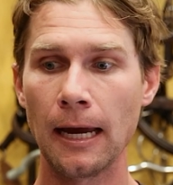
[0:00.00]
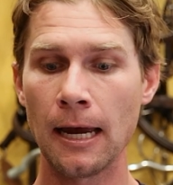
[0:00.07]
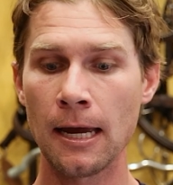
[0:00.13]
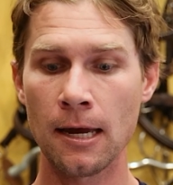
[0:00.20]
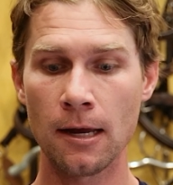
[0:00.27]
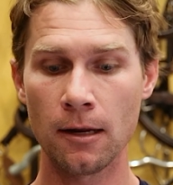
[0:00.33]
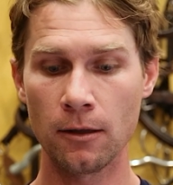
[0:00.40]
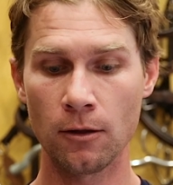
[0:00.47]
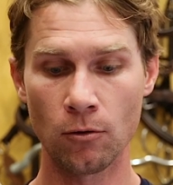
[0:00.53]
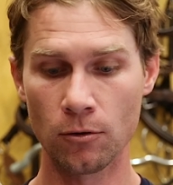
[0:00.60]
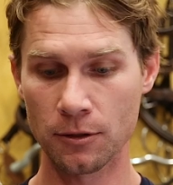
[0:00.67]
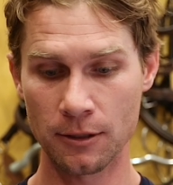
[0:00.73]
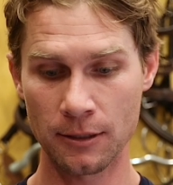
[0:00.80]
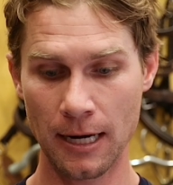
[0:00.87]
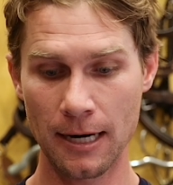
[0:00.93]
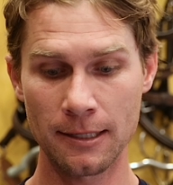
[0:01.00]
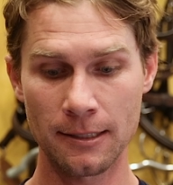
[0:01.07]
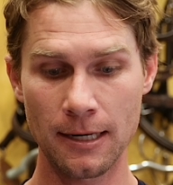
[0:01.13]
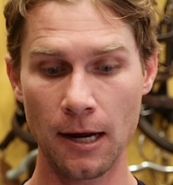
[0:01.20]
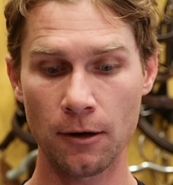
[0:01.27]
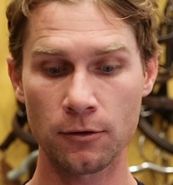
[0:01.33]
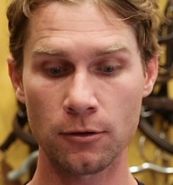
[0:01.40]
And the horse's head is
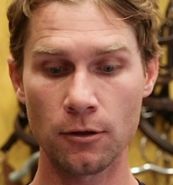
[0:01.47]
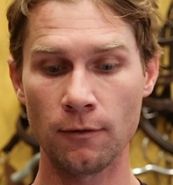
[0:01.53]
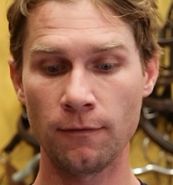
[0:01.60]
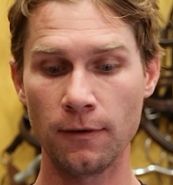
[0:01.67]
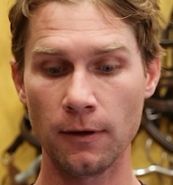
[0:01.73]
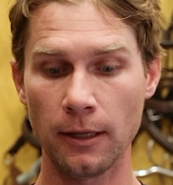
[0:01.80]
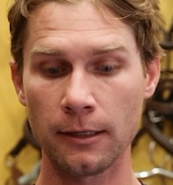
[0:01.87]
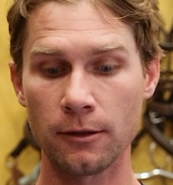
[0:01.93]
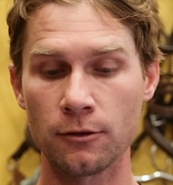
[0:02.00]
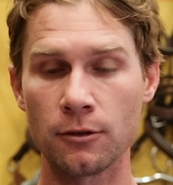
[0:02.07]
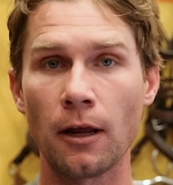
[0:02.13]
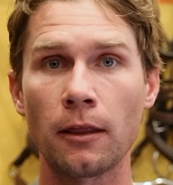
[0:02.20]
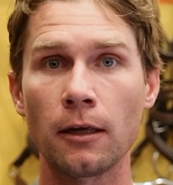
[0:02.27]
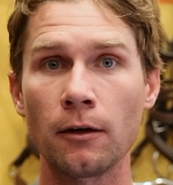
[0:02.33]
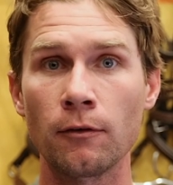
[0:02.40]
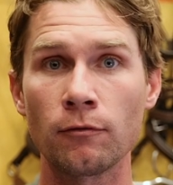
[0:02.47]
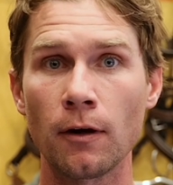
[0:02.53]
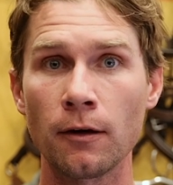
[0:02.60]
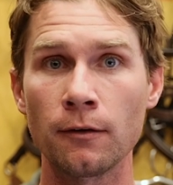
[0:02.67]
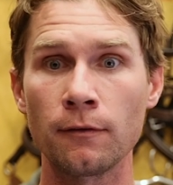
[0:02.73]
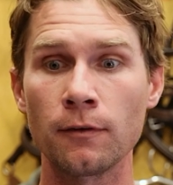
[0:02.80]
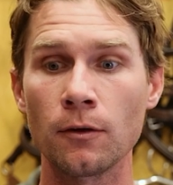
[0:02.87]
down, so you feel like there's nothing in
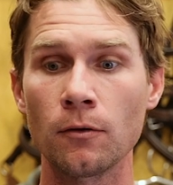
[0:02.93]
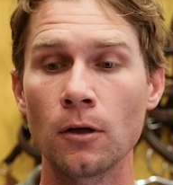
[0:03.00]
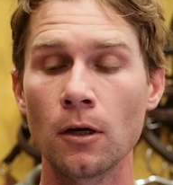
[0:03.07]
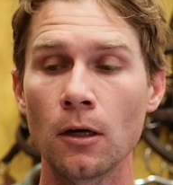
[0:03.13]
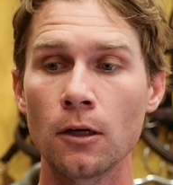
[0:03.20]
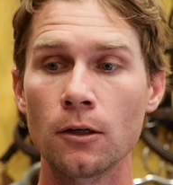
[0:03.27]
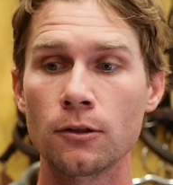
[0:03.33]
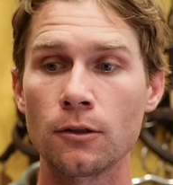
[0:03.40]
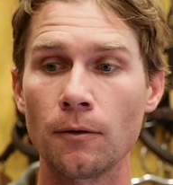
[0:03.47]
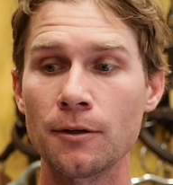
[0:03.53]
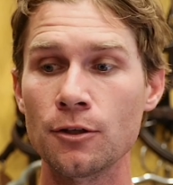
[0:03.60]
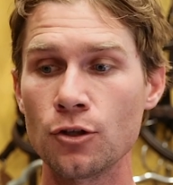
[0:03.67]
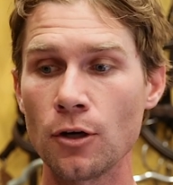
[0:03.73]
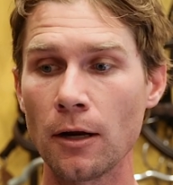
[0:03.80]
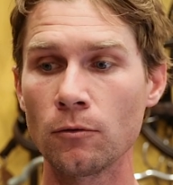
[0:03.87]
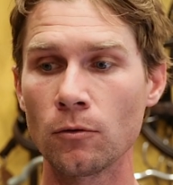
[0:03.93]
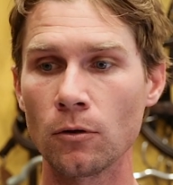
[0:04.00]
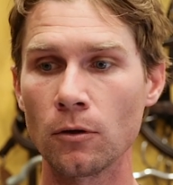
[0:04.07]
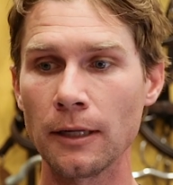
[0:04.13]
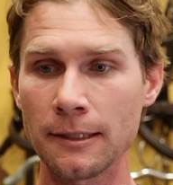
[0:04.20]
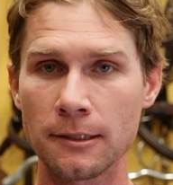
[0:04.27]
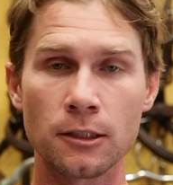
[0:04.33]
front of you. So in
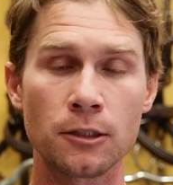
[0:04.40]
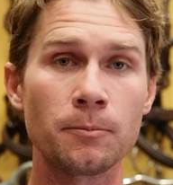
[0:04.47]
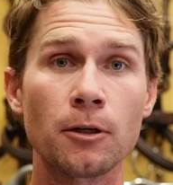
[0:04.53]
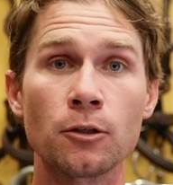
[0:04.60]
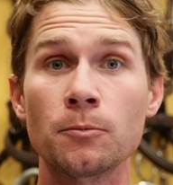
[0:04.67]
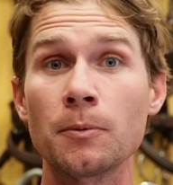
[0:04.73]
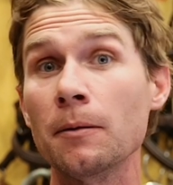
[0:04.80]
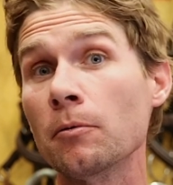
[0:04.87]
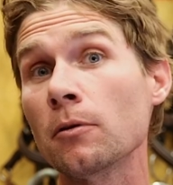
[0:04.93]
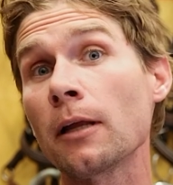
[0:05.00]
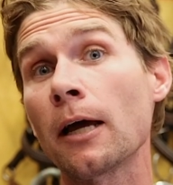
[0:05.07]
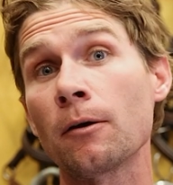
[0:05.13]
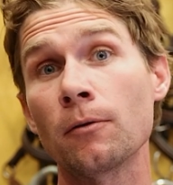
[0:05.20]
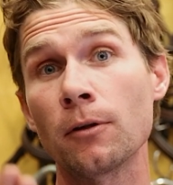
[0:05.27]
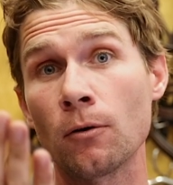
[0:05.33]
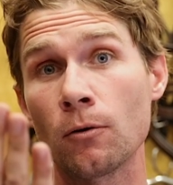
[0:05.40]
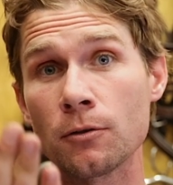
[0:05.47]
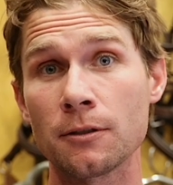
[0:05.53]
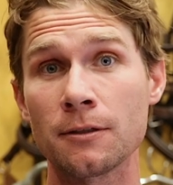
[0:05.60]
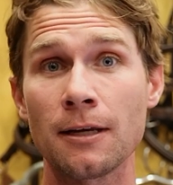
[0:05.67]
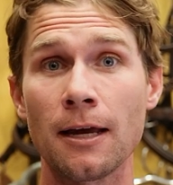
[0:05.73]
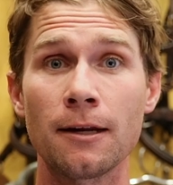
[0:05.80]
general, less experienced people like when the
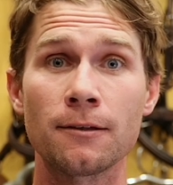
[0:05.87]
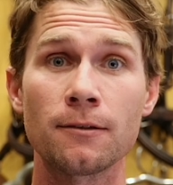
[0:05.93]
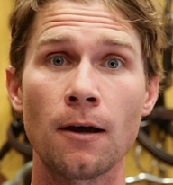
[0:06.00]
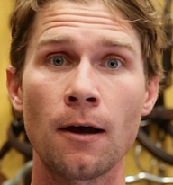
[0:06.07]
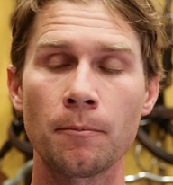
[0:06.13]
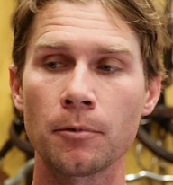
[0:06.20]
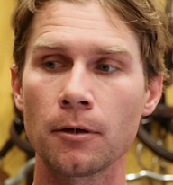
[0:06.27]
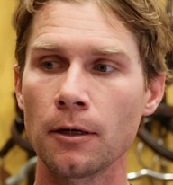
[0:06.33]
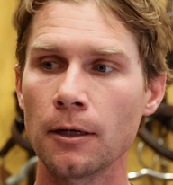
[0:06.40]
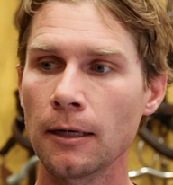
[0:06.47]
horse's head is up.